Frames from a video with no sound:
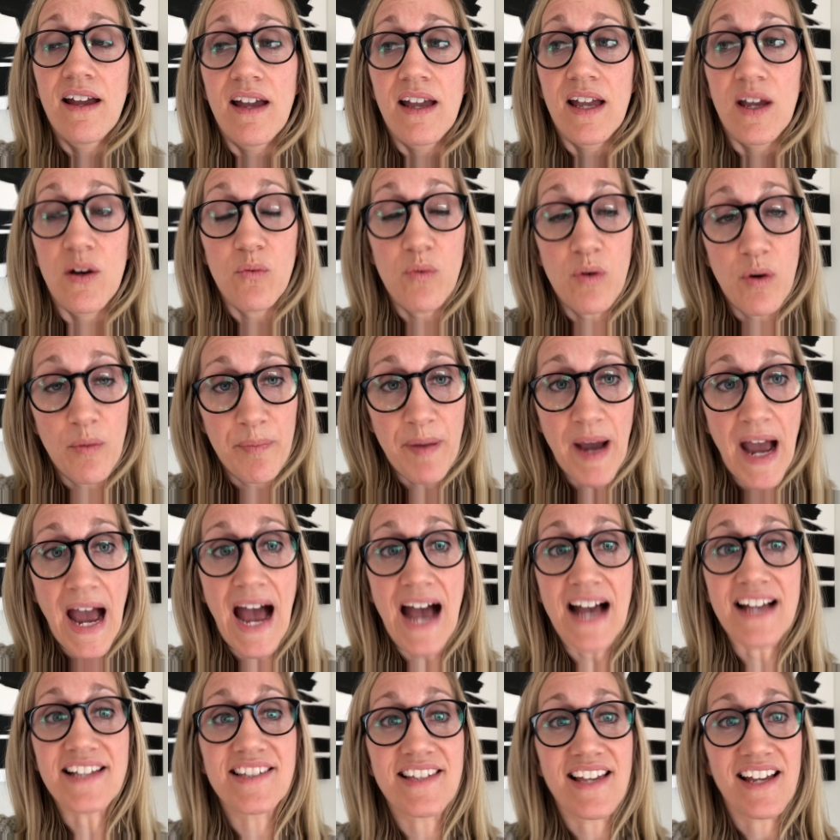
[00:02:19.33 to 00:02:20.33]
It will
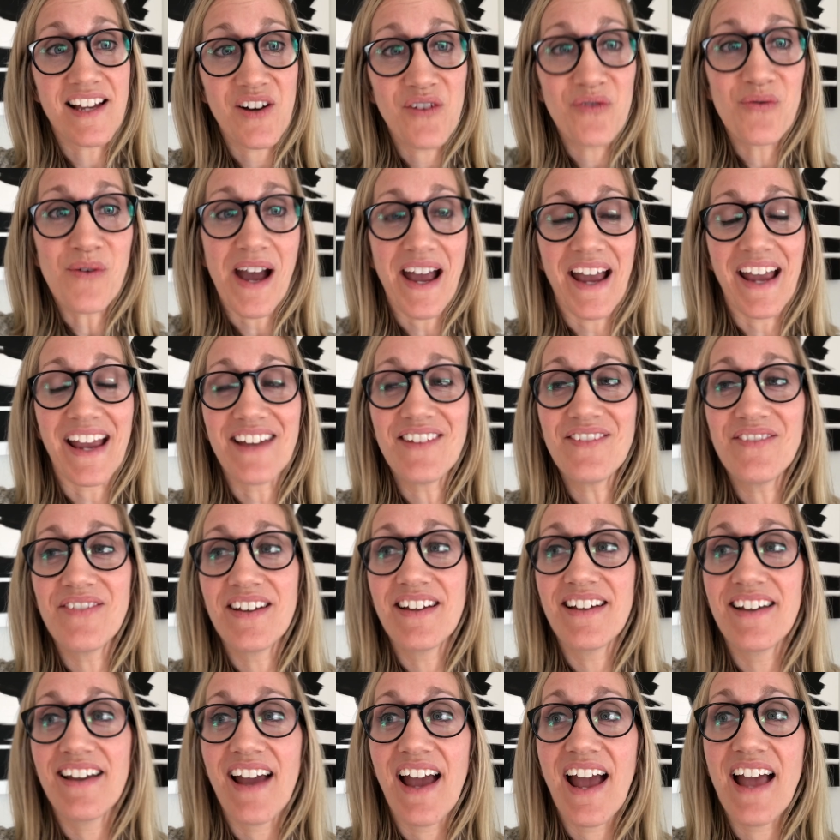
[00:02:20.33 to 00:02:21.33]
pass like a wave.
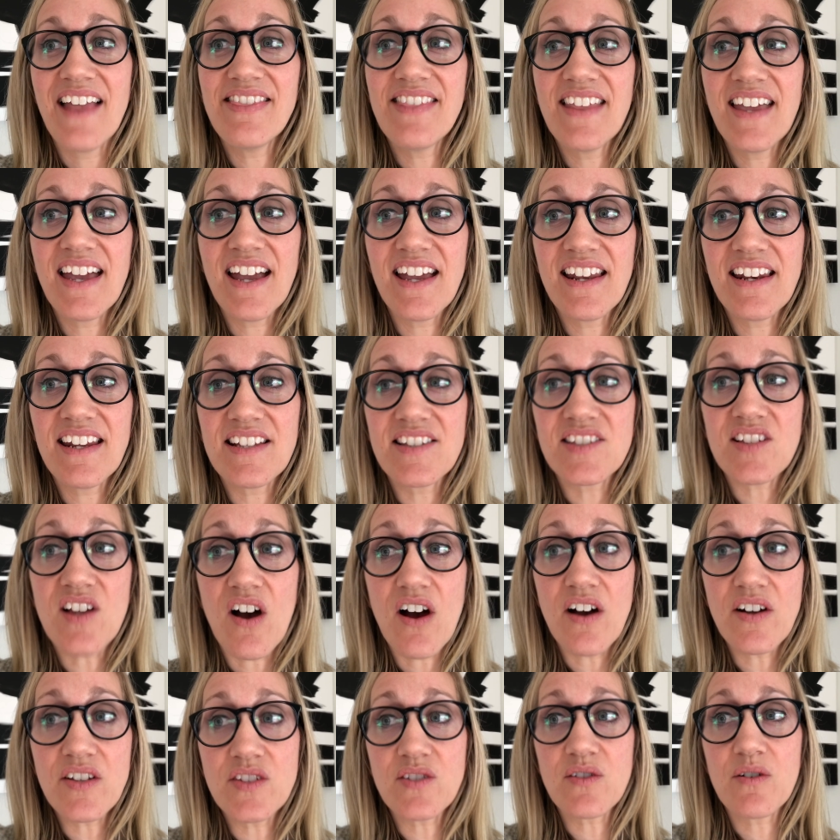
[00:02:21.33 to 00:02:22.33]
And then it's
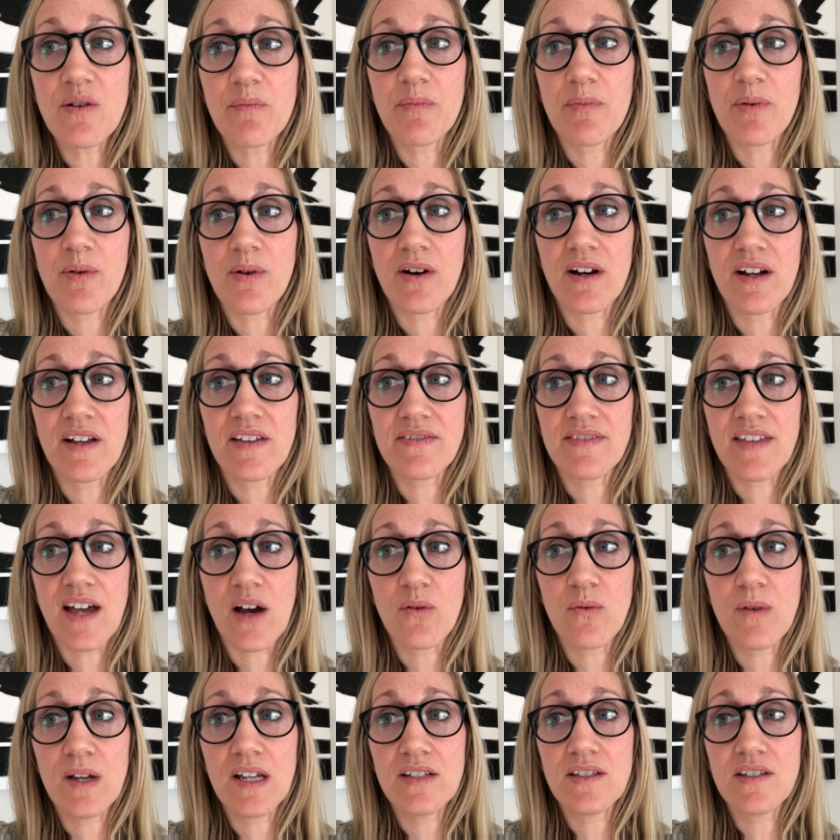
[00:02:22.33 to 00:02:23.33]
also important that
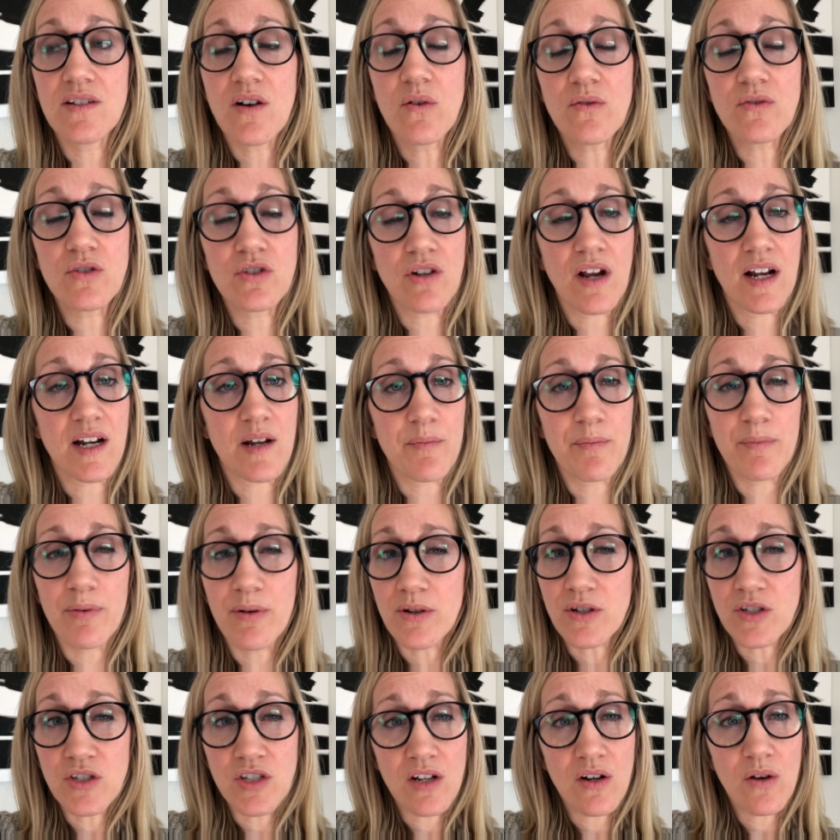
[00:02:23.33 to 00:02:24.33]
we don't try to
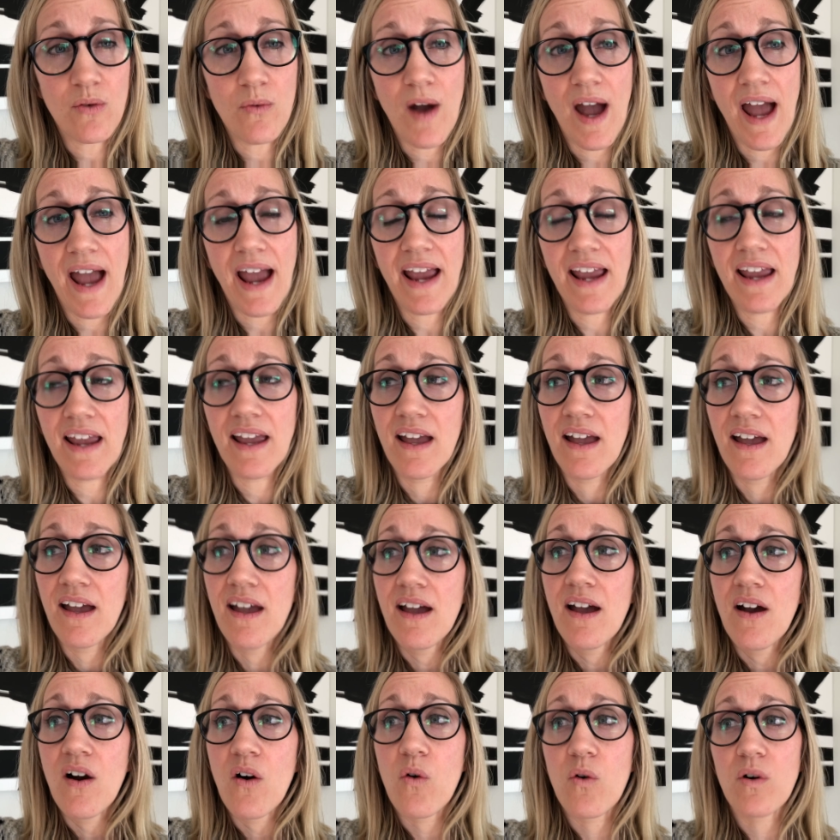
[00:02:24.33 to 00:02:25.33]
push it away
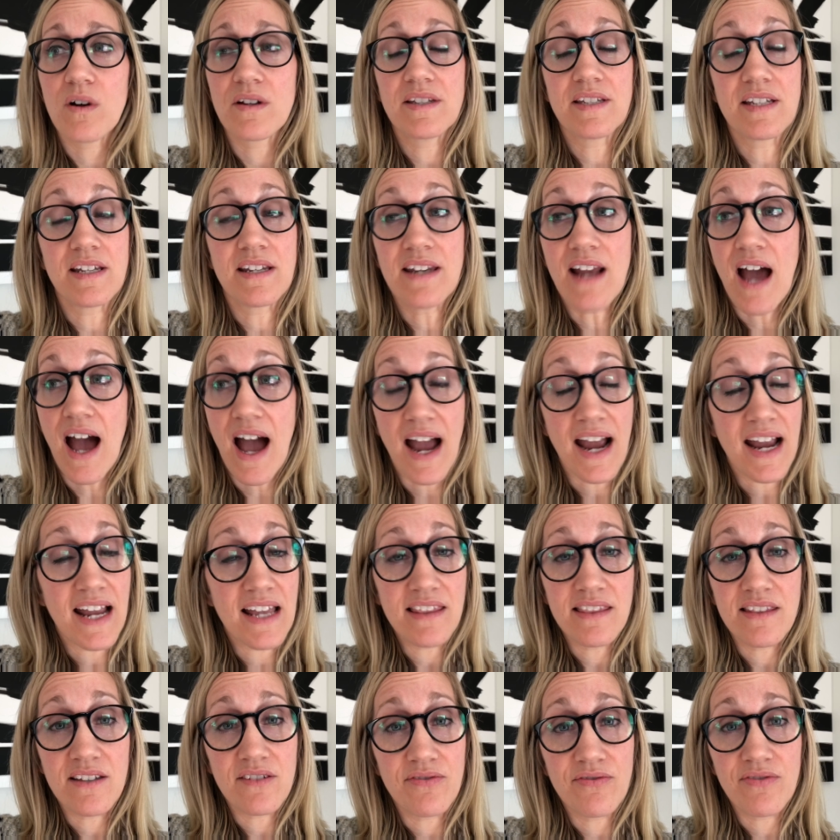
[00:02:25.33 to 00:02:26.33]
or deny
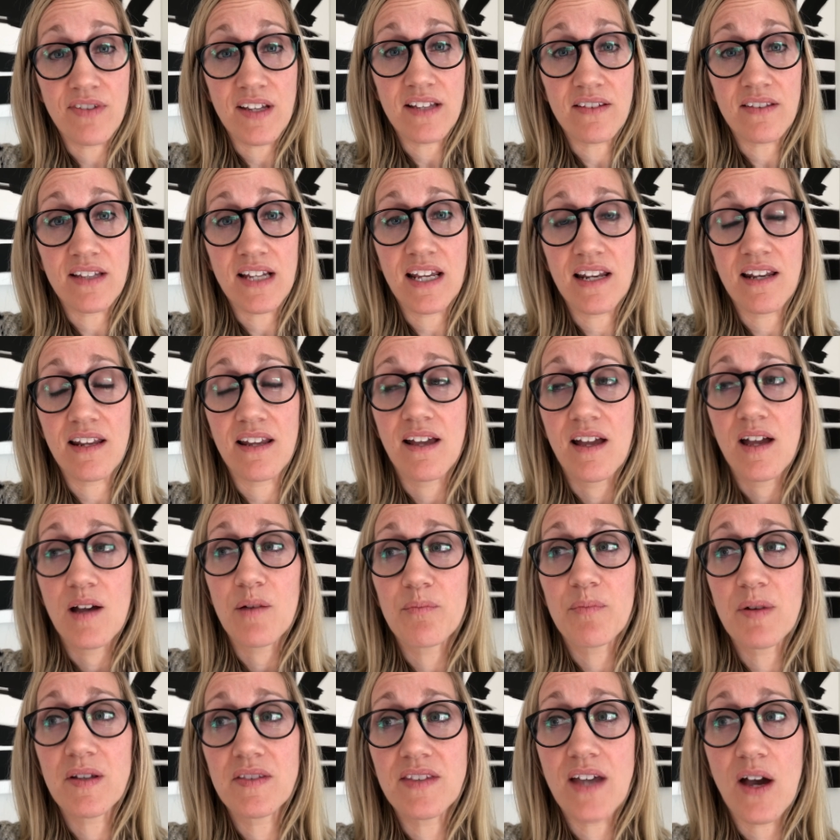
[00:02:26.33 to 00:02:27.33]
the feeling,
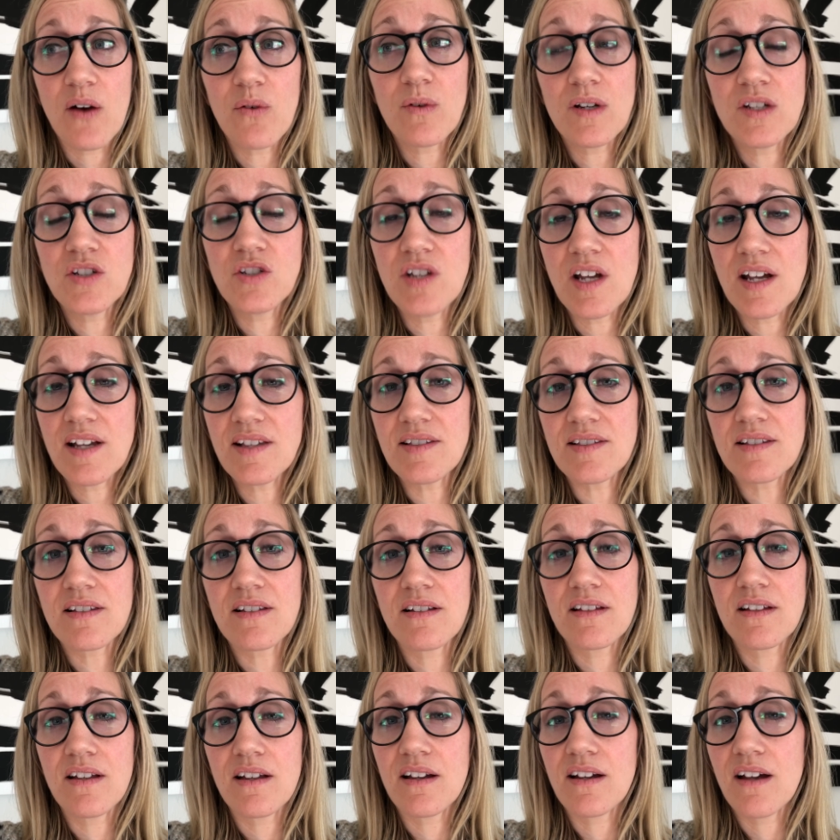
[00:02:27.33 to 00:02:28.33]
but that we just
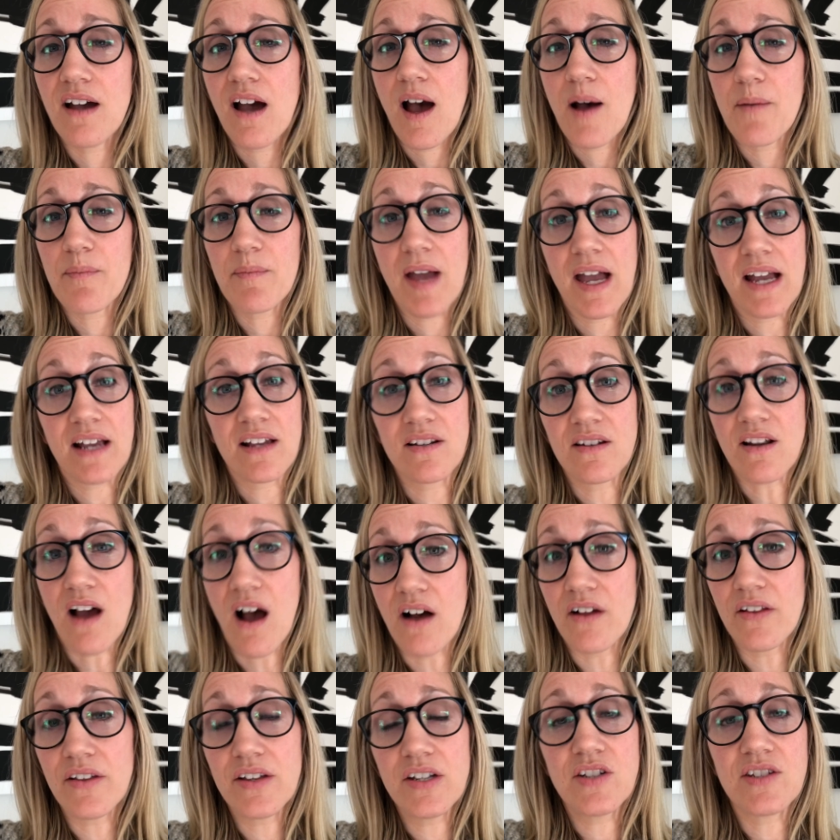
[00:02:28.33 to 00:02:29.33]

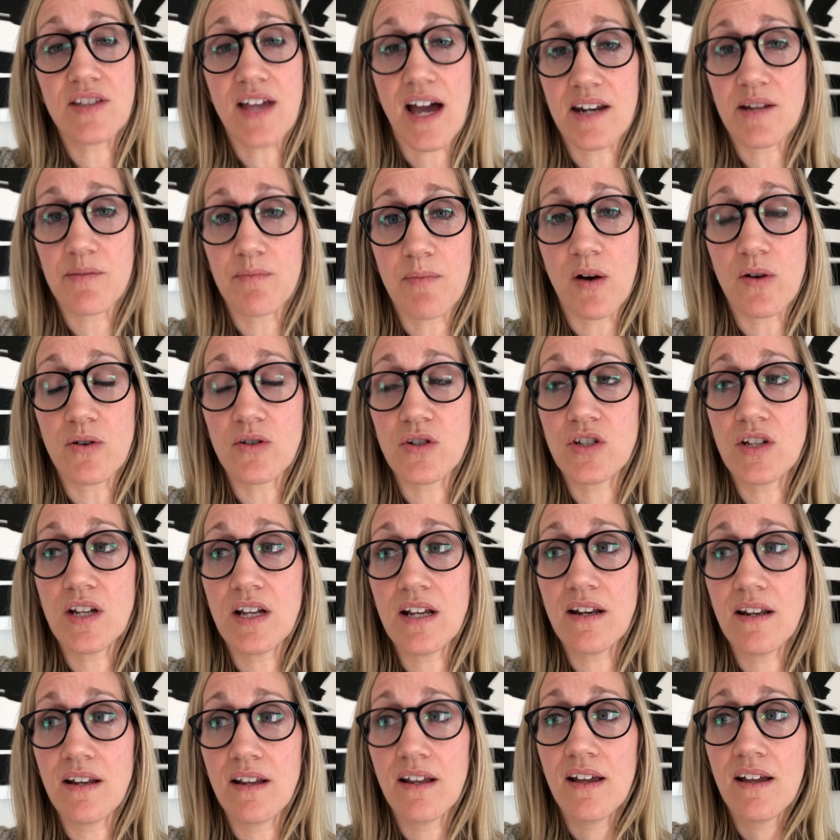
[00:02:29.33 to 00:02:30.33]
acknowledge that
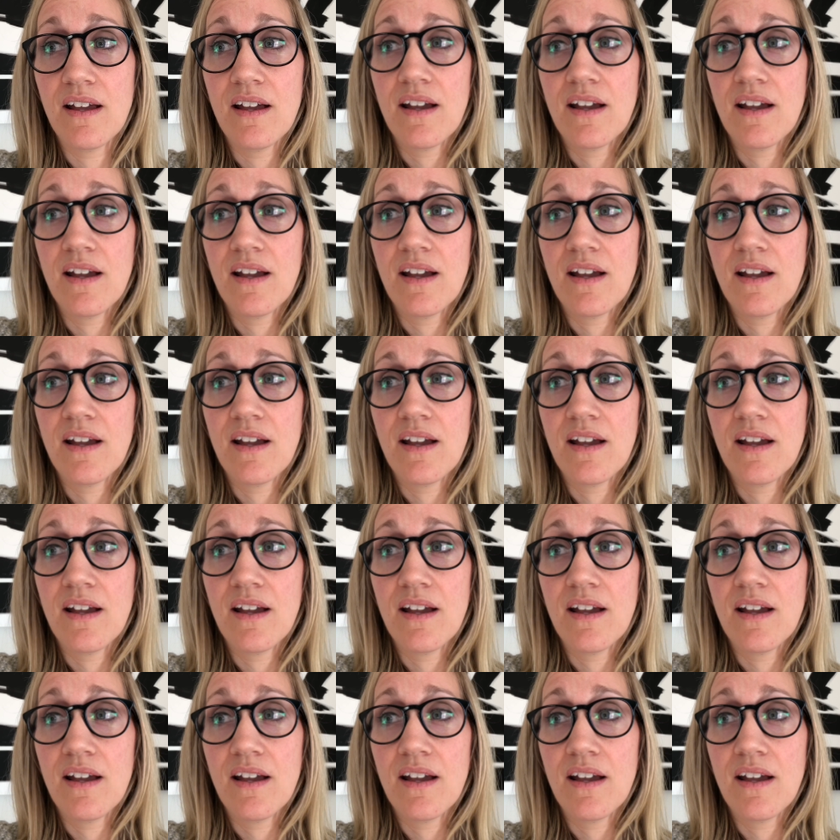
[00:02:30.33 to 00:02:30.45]
emotion.